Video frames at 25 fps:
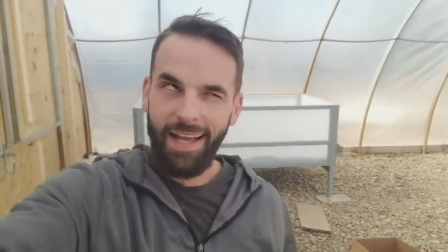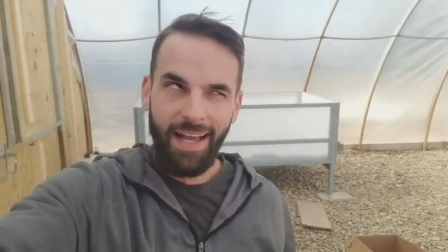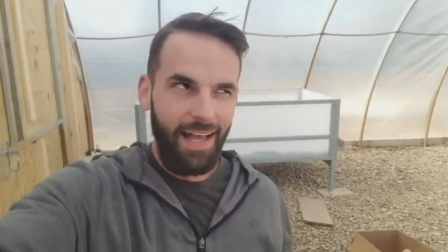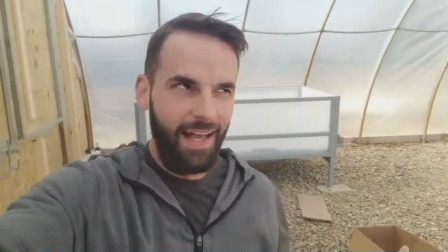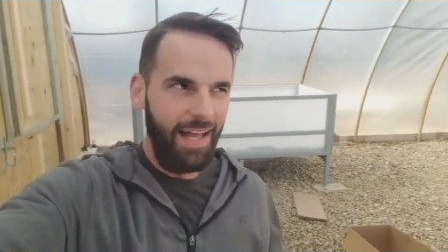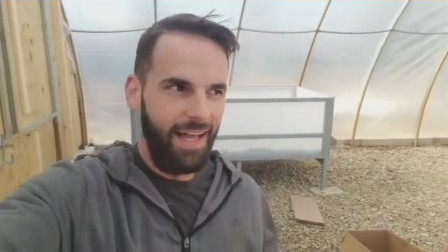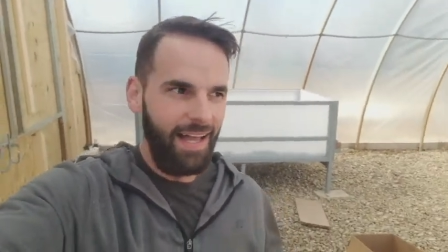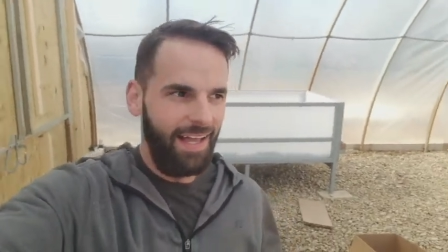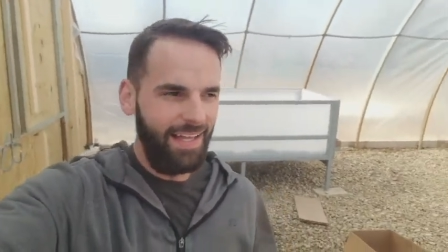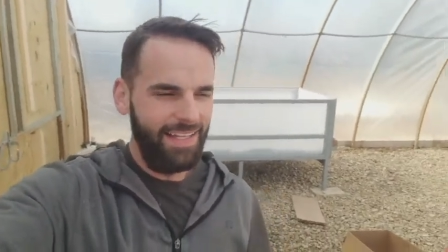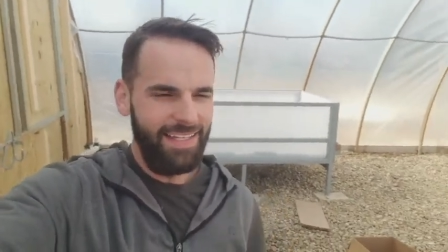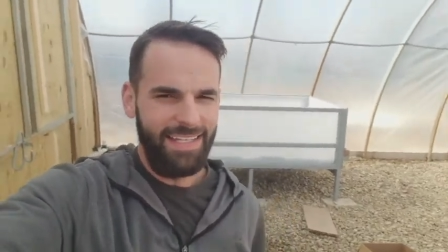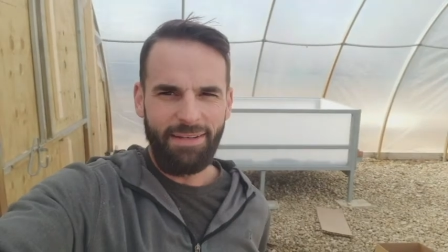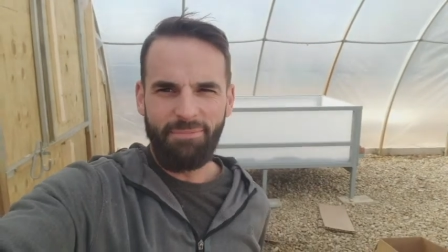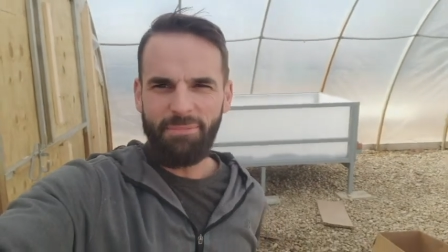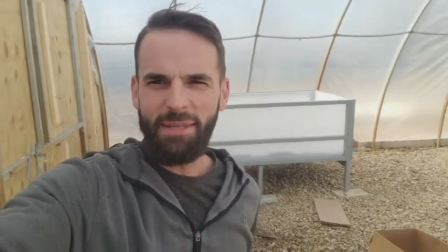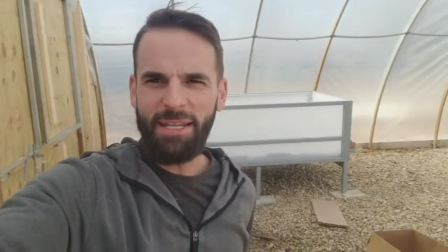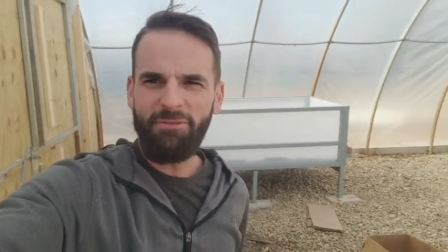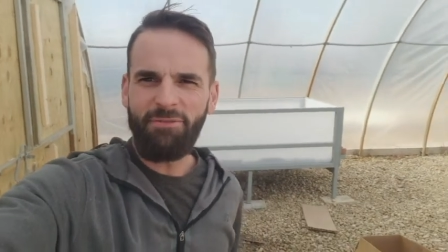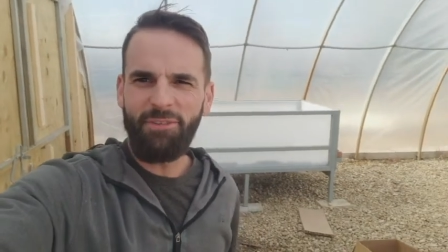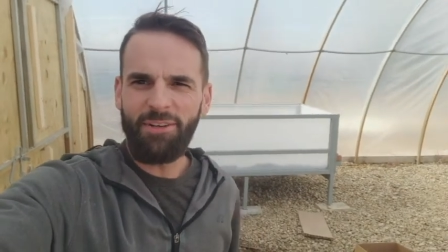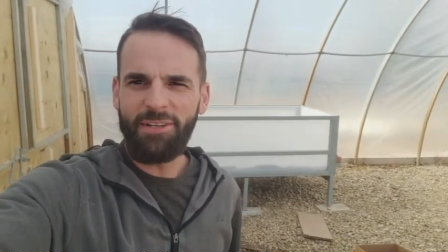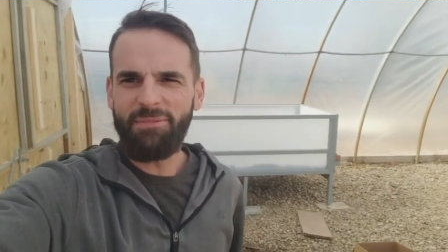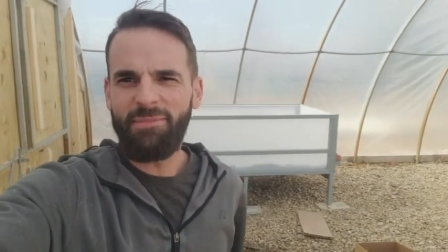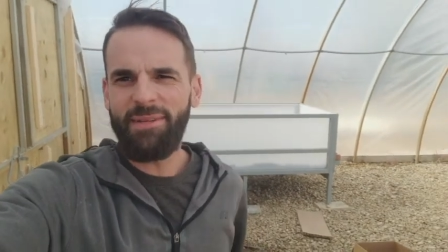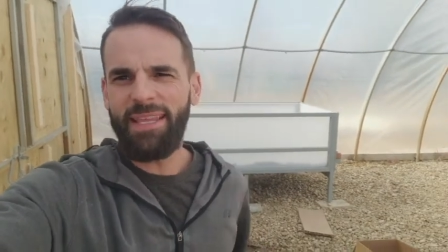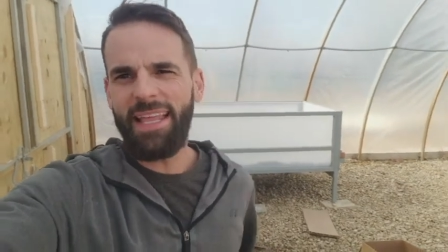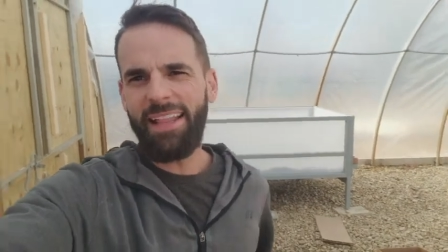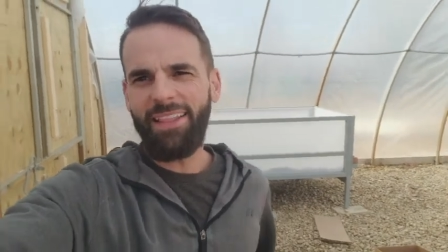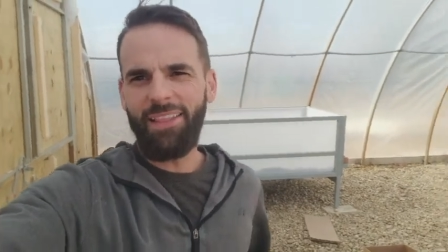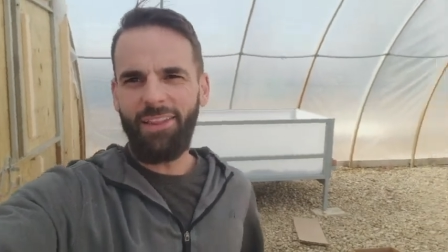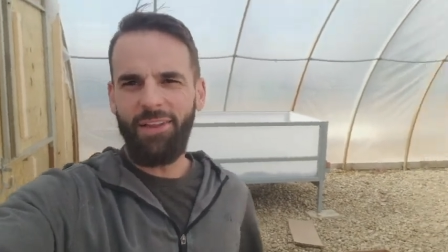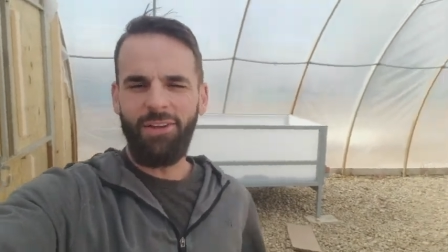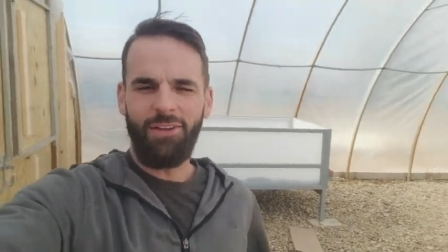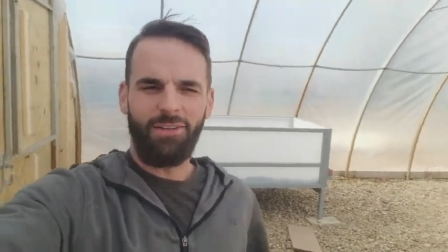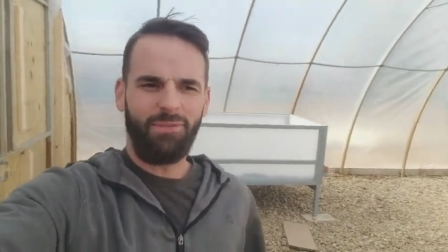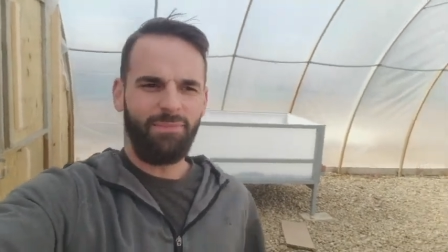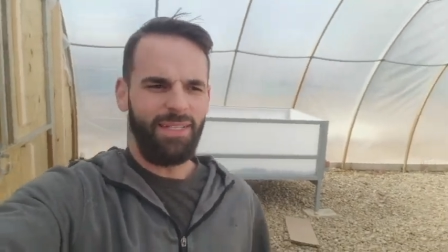Uh, I didn't mean for it to be that
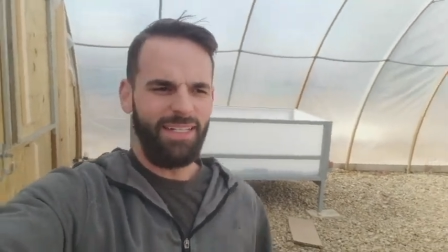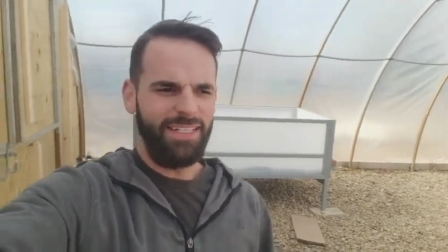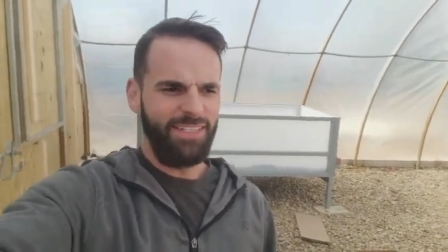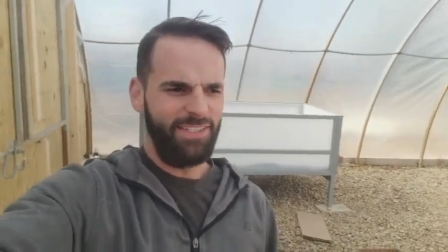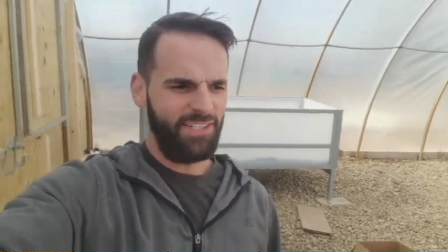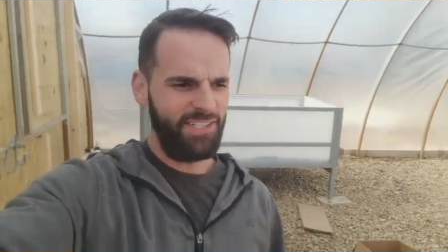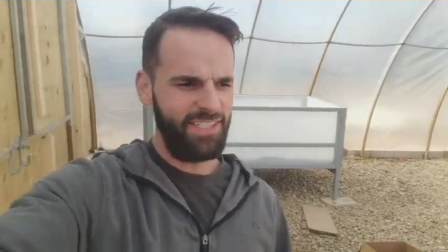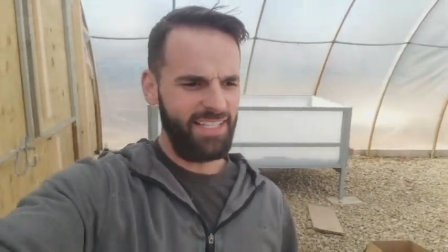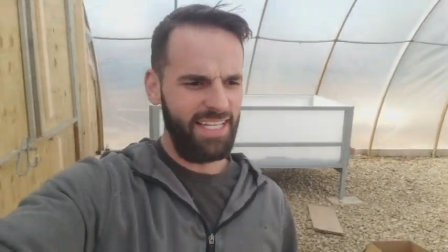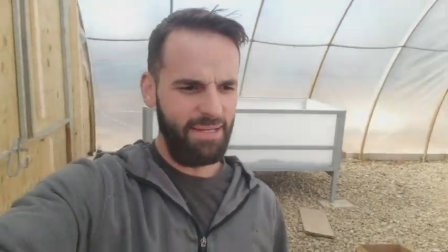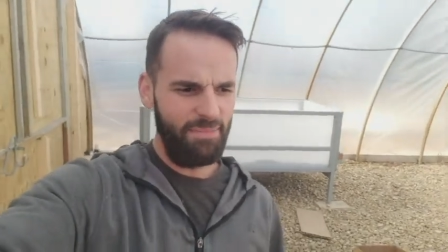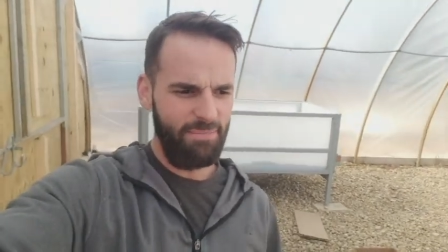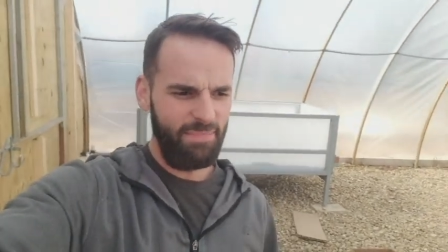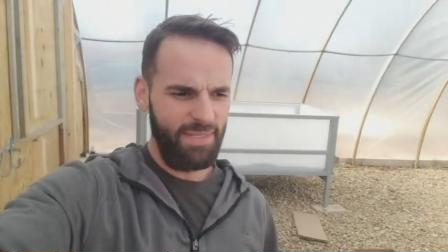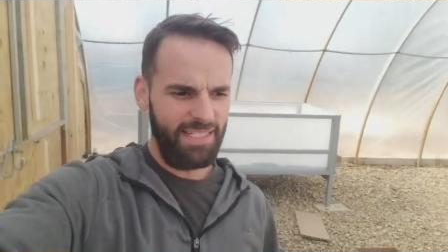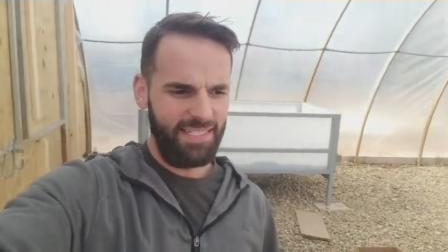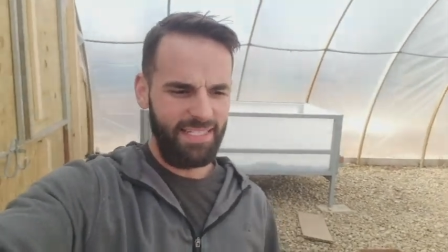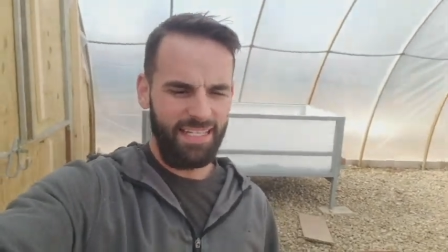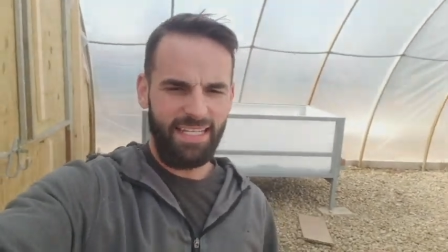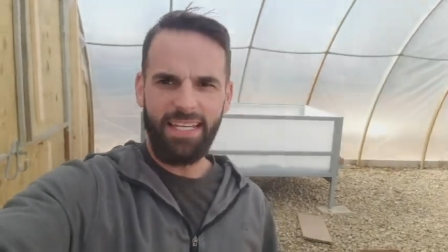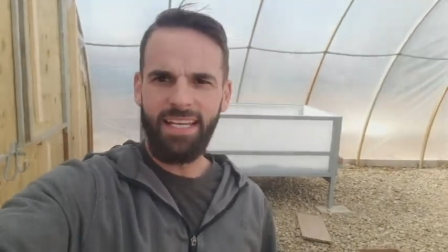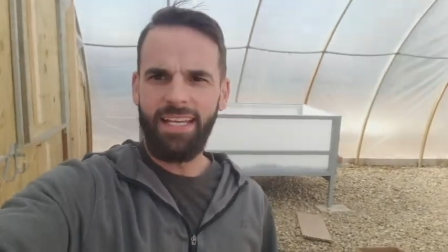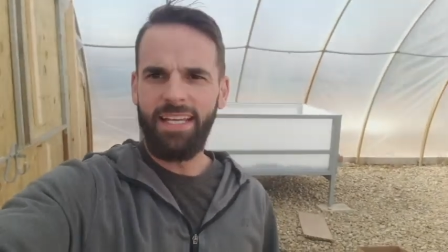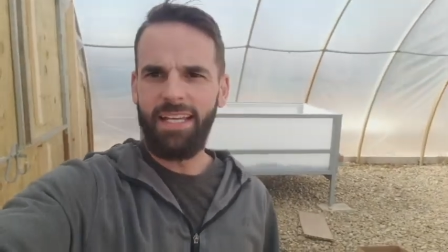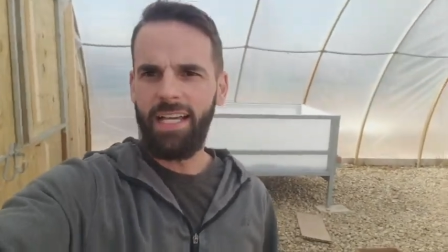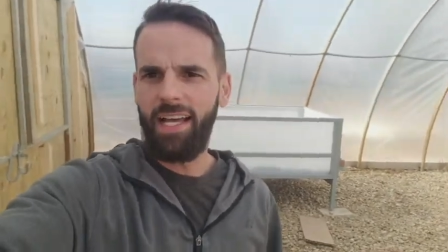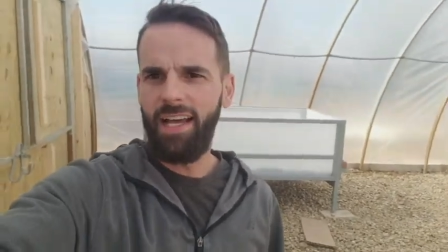long, but I just got busy.